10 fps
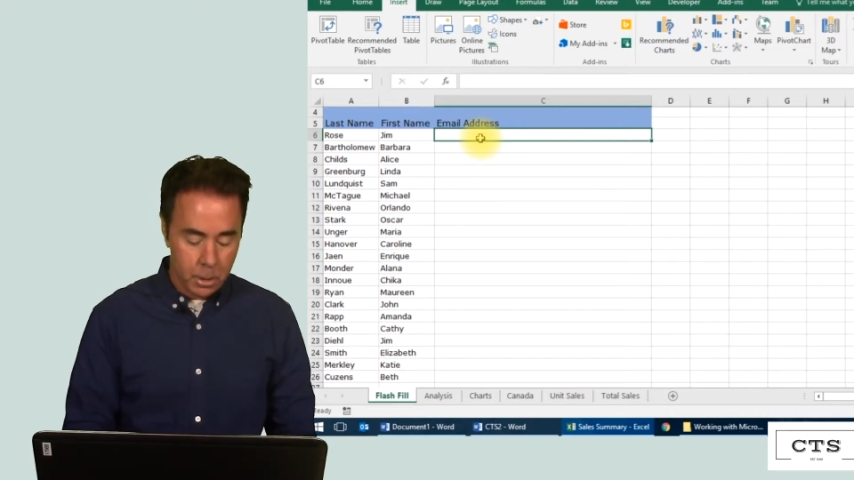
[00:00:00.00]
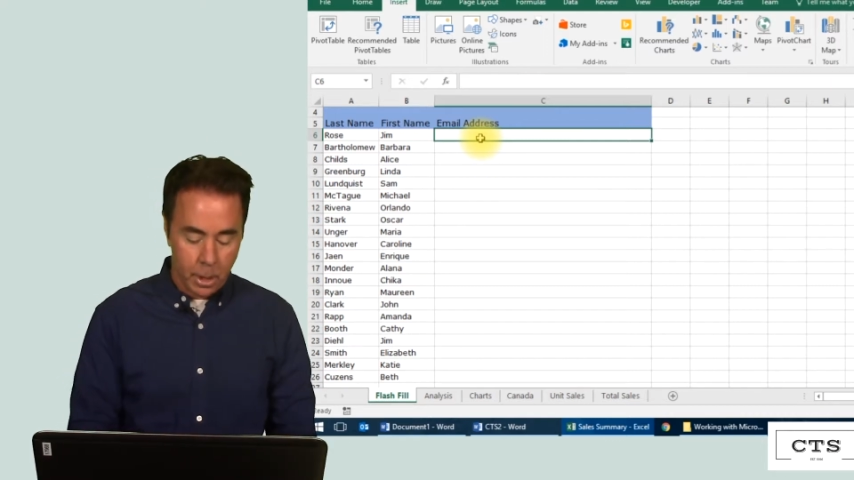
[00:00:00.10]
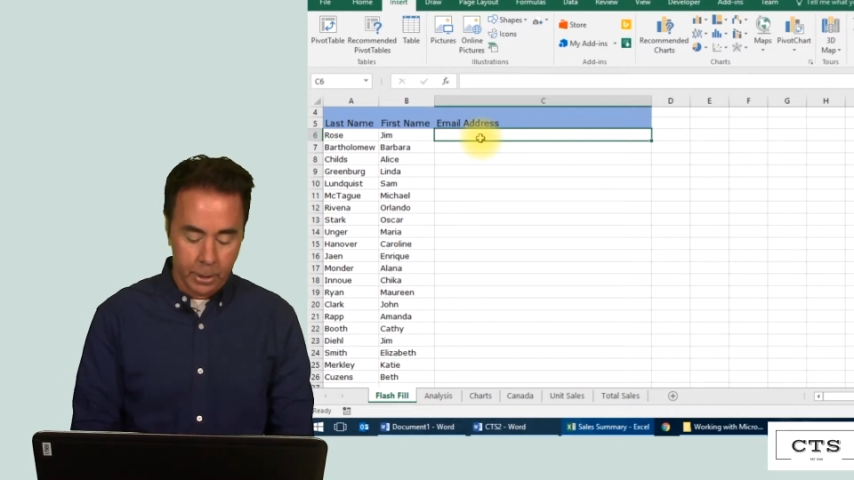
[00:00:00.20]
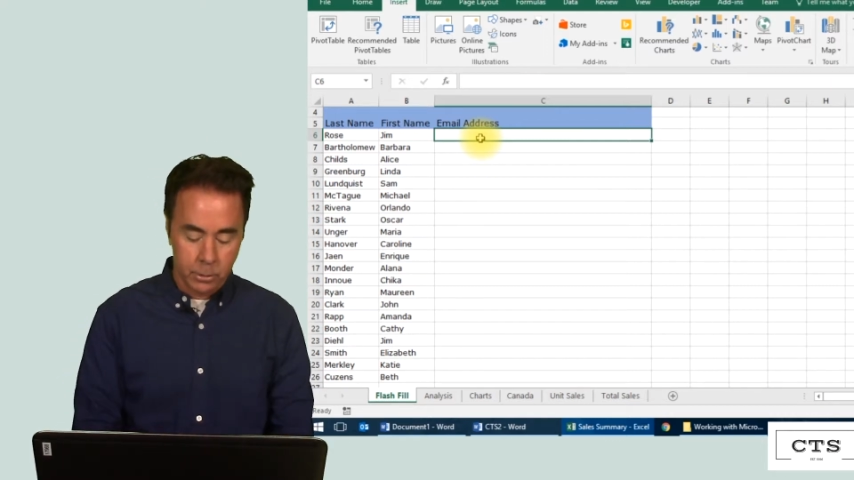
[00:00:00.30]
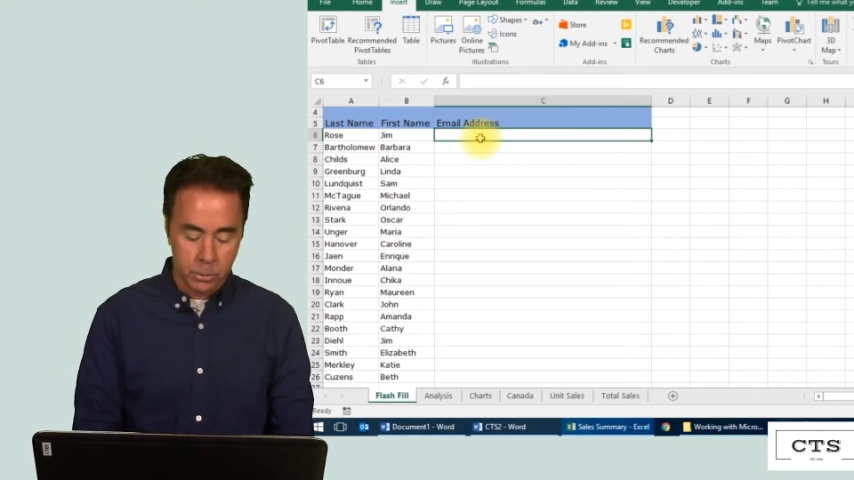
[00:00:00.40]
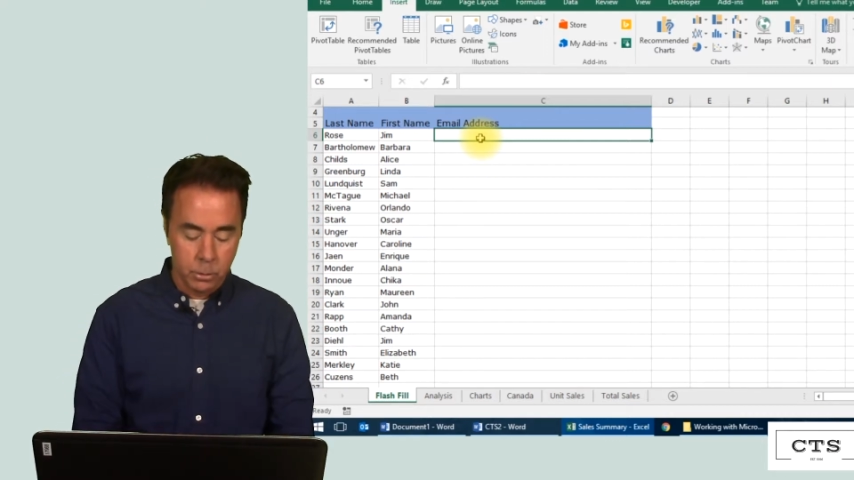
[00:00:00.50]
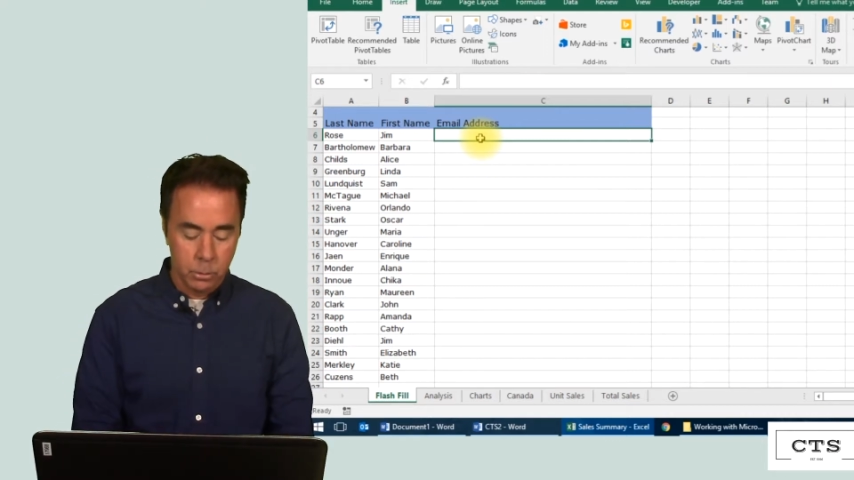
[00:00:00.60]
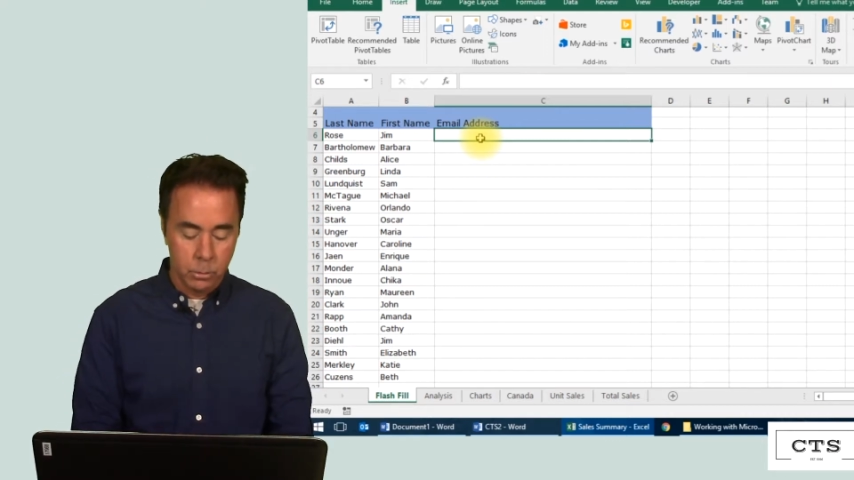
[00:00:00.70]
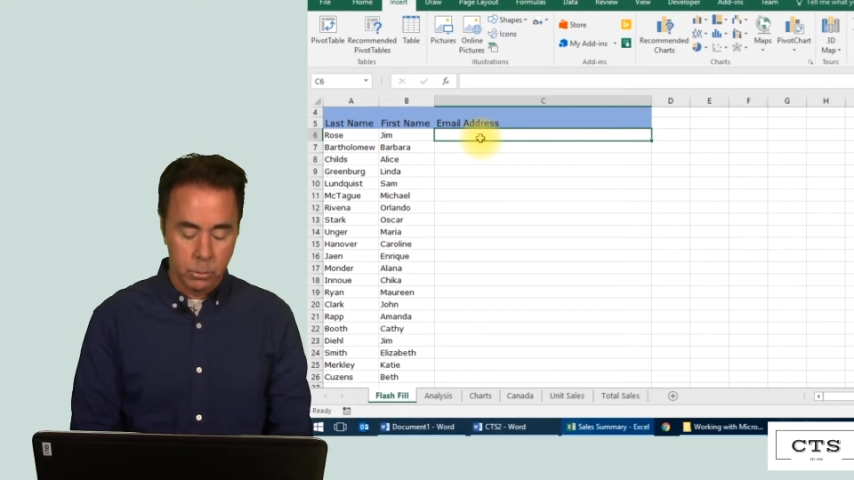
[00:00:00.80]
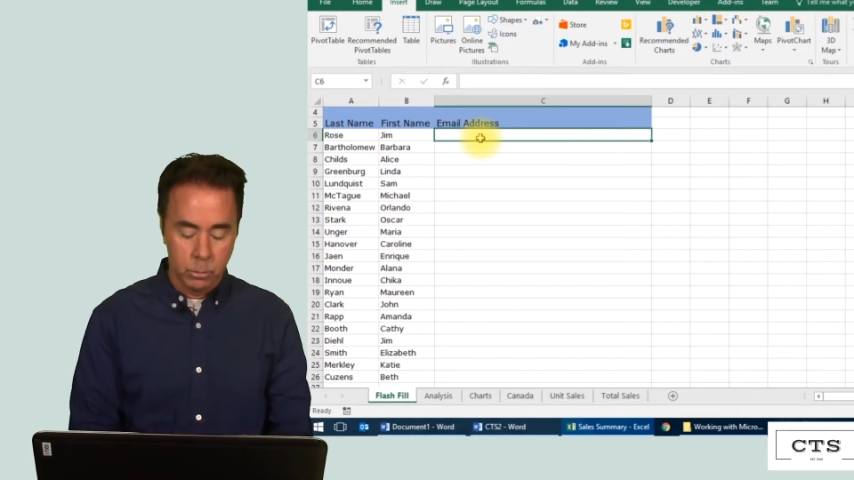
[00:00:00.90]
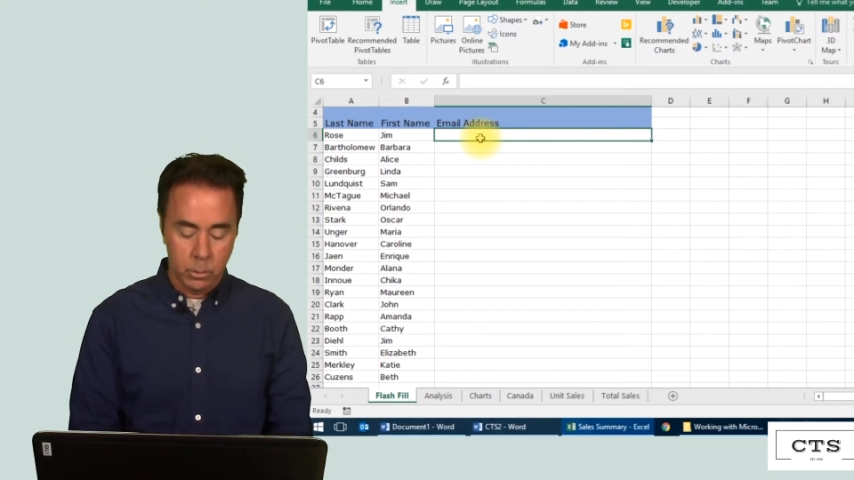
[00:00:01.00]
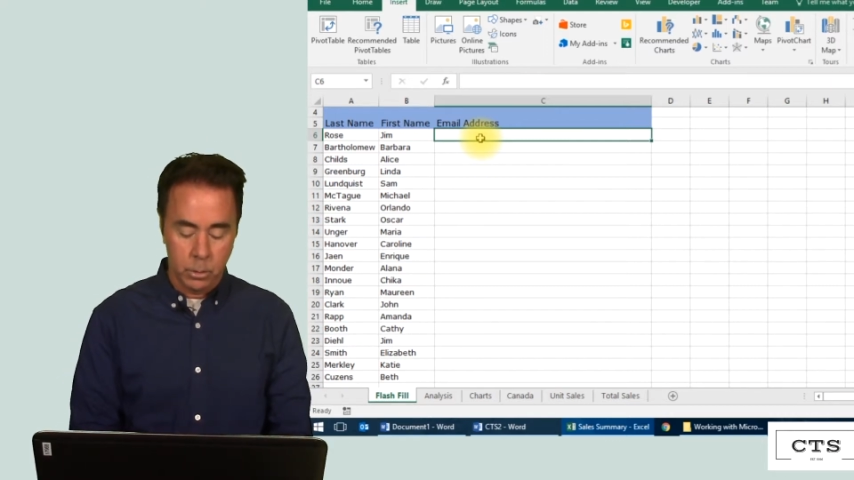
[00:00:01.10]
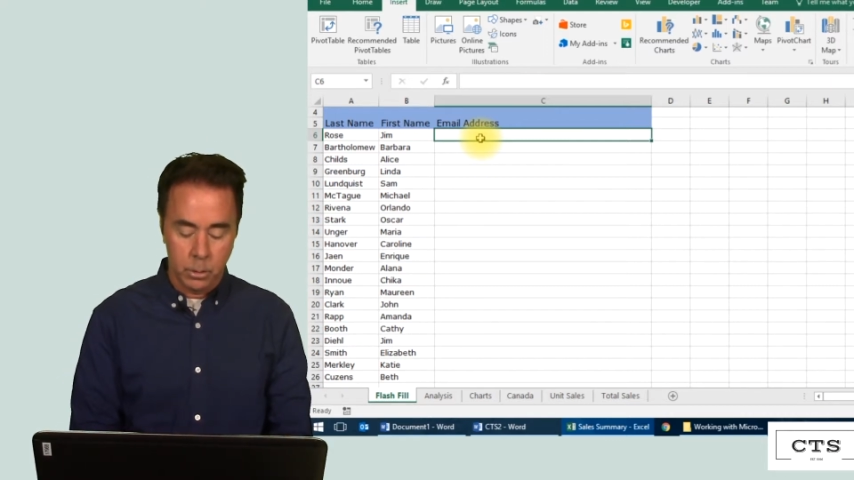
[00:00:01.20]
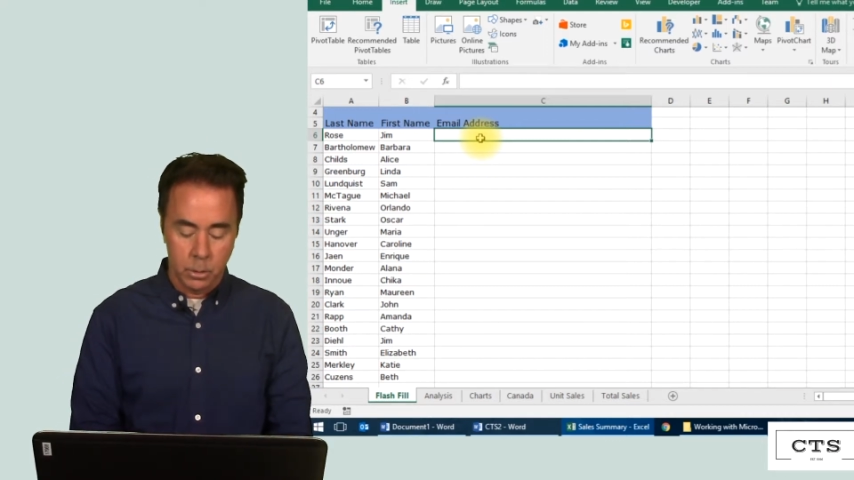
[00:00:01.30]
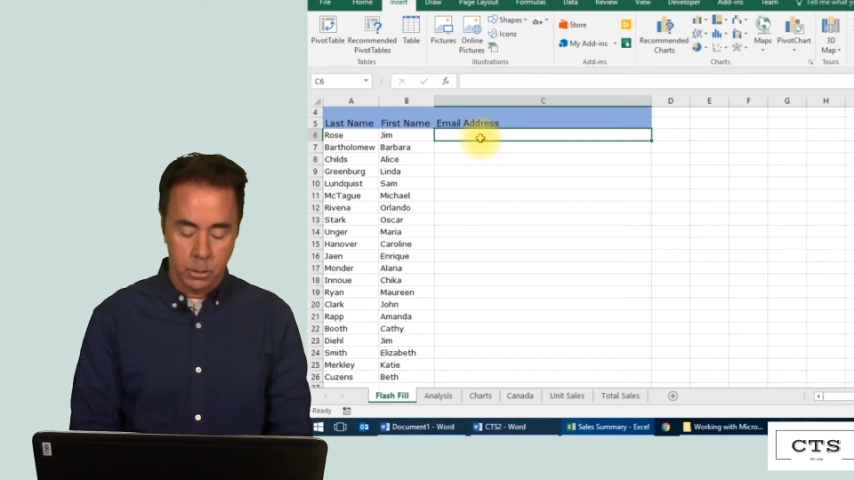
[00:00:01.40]
I can do,
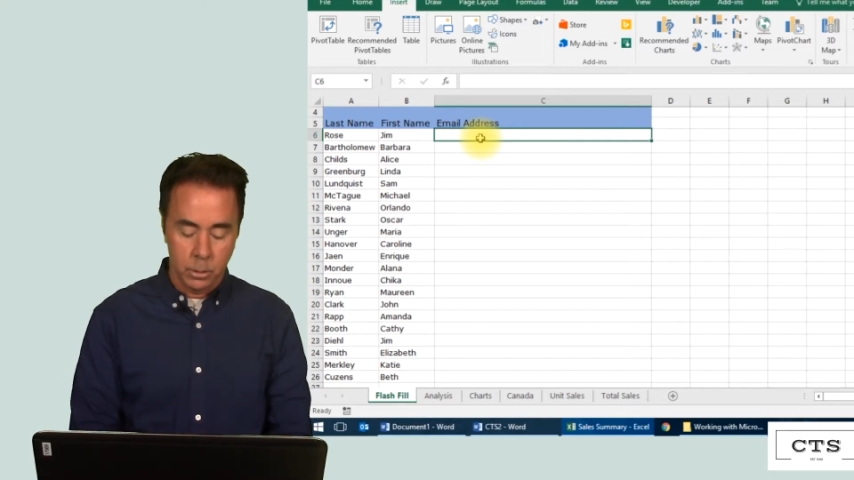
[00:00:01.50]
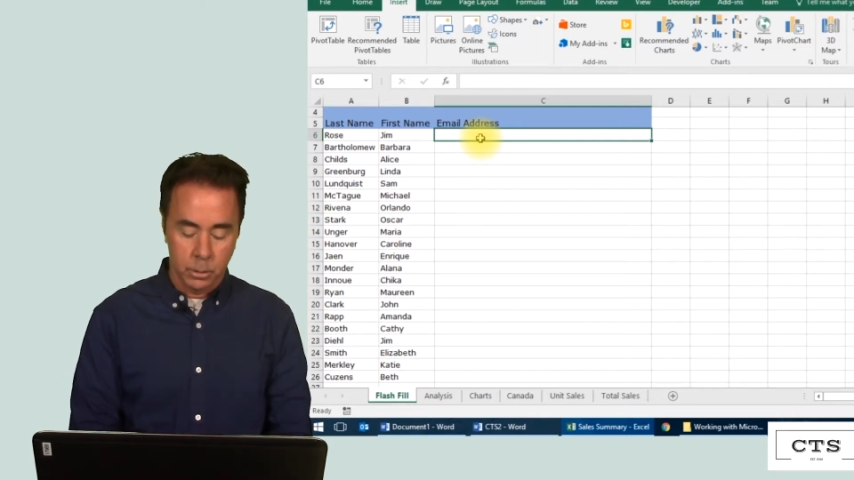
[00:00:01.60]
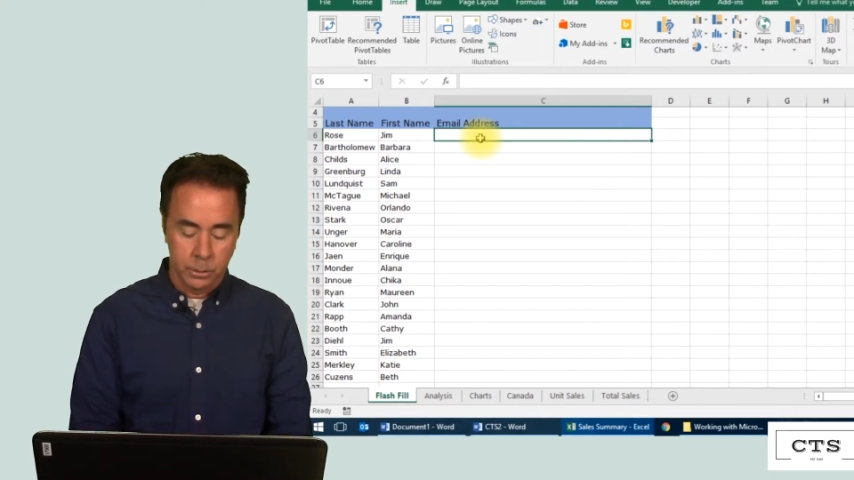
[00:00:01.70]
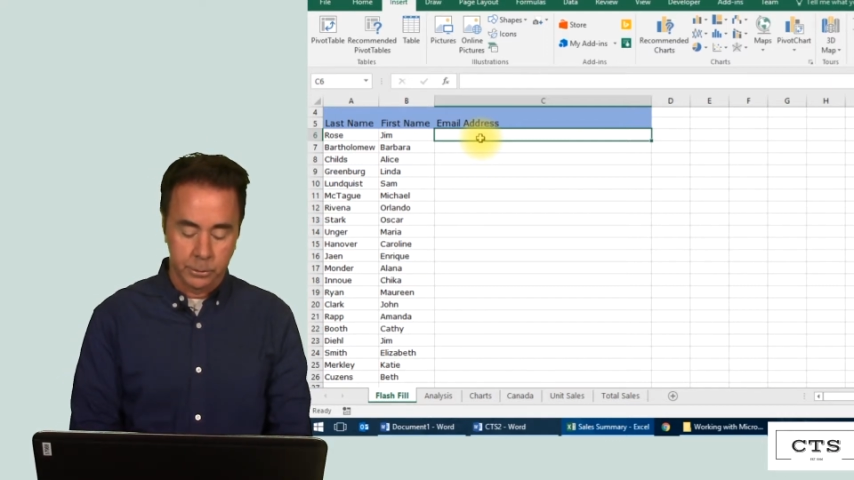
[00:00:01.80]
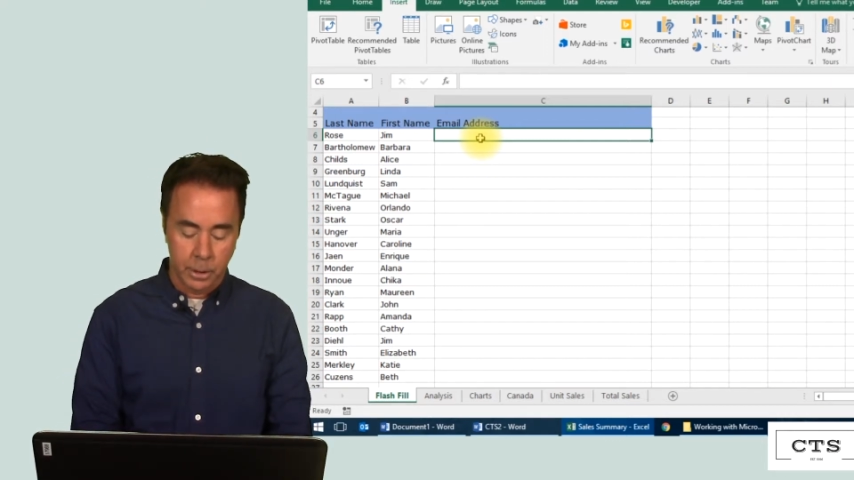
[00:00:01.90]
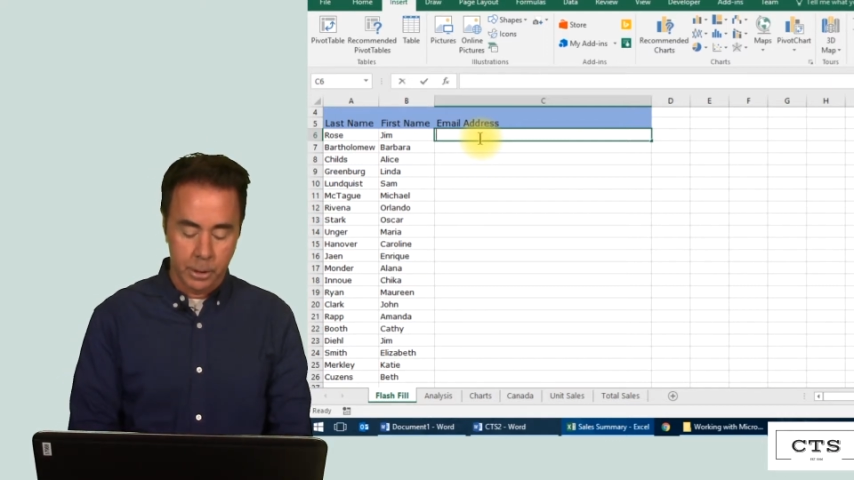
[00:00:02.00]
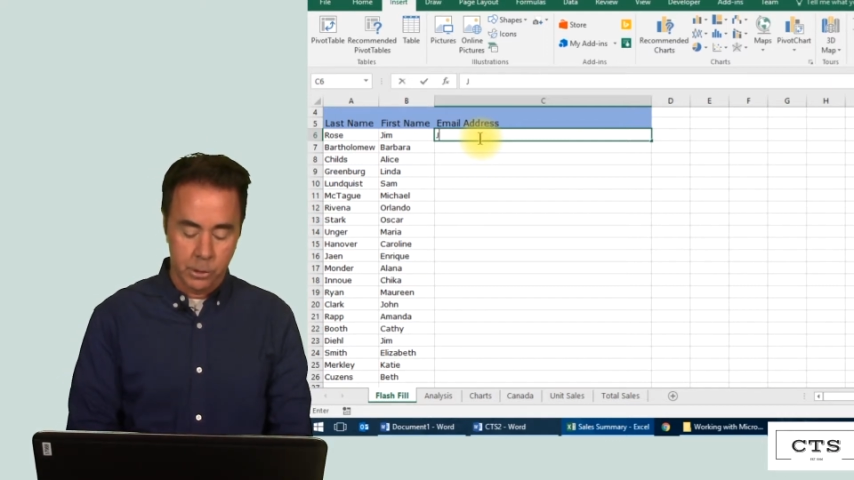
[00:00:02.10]
let's say,